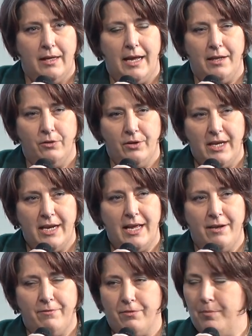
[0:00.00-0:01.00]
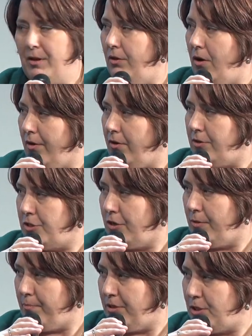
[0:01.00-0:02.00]
and looking at it from a longer
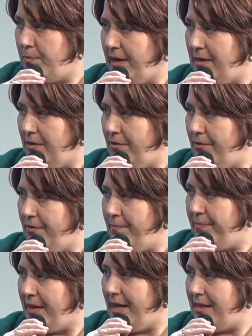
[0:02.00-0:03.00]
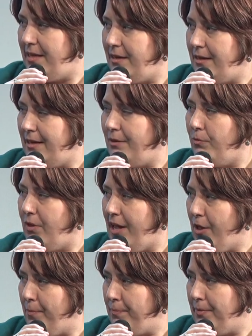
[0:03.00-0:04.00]
term perspective, I think it will
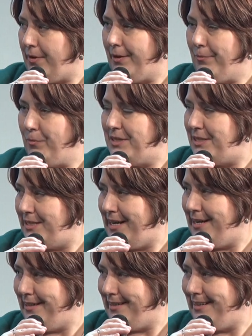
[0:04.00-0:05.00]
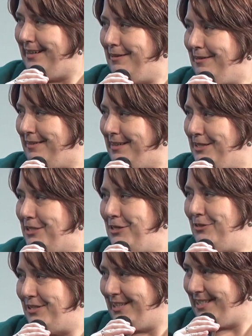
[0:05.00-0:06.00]
help withstand and
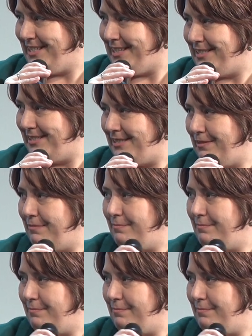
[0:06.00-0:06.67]
continue success.